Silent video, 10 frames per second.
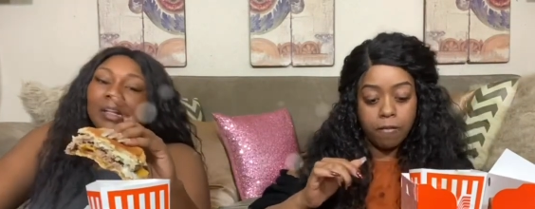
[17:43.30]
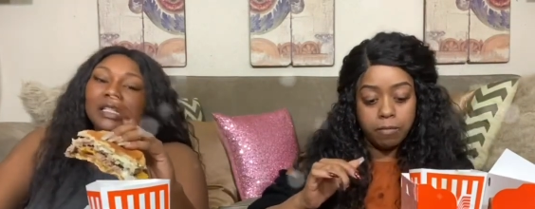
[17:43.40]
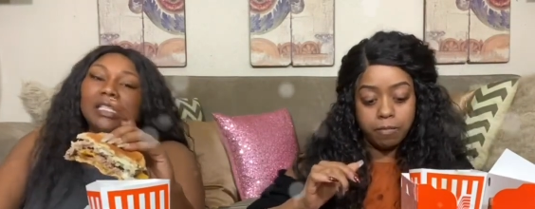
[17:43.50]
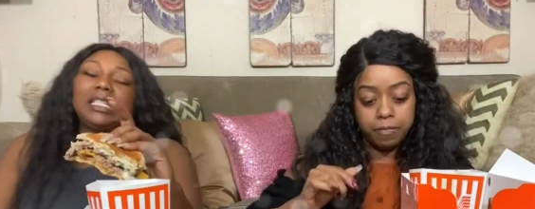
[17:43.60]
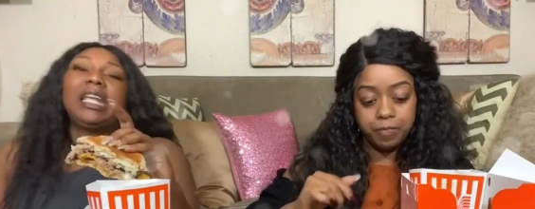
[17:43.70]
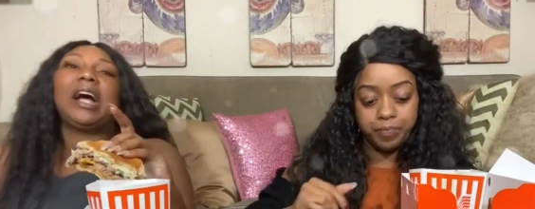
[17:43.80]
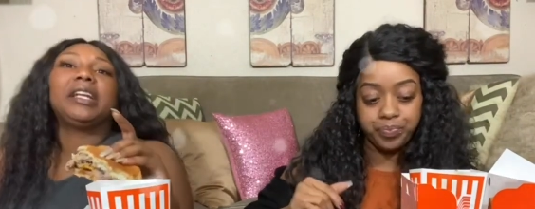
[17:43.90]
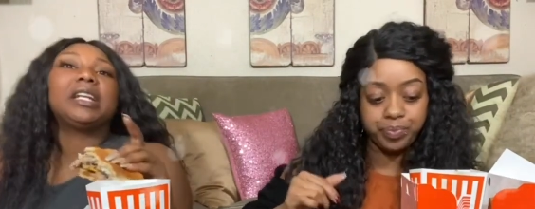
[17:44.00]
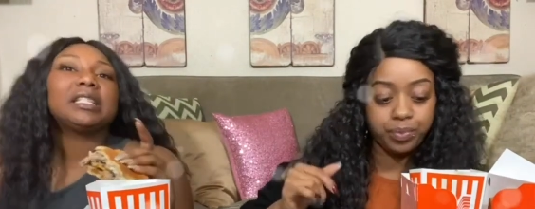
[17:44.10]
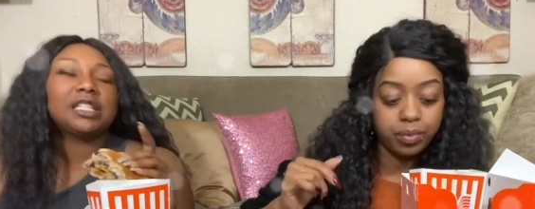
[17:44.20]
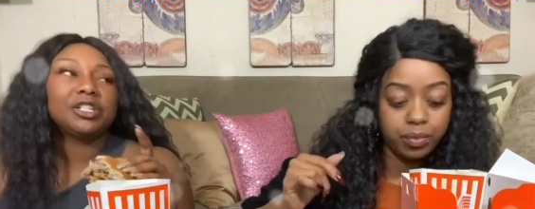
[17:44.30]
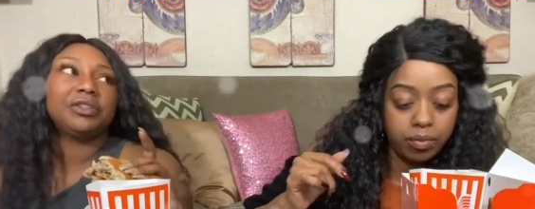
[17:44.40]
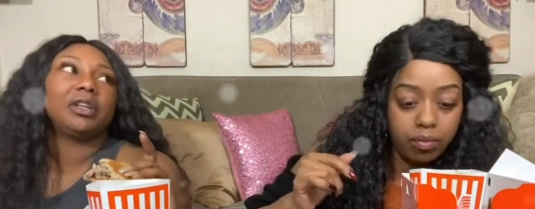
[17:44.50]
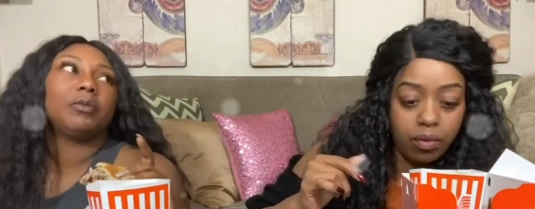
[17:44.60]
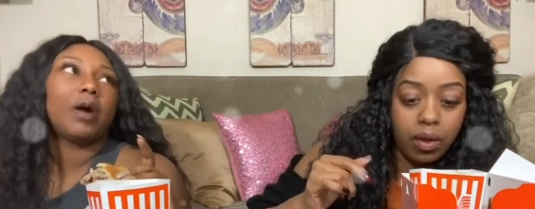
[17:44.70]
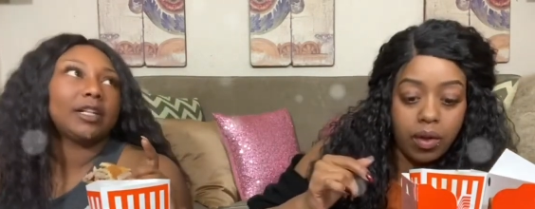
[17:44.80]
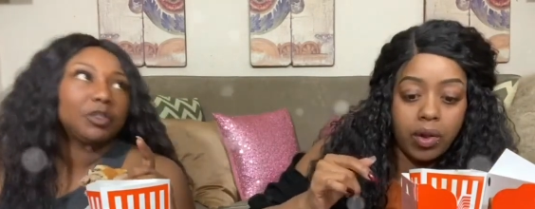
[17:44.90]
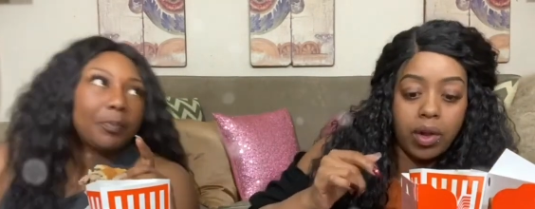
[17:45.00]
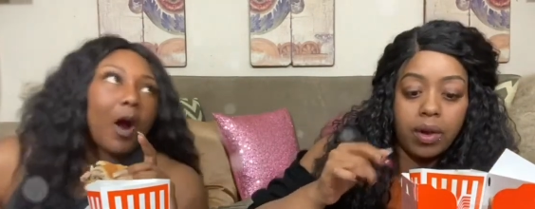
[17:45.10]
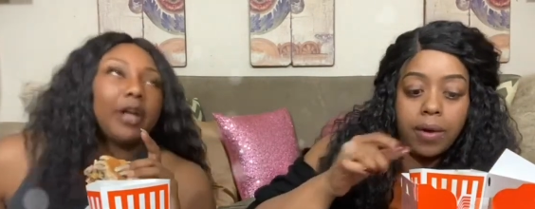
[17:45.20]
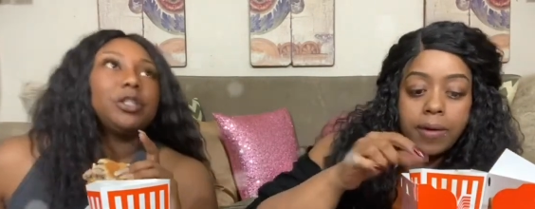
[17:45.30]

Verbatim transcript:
Speaker 1: to see how the and since you didn't watch part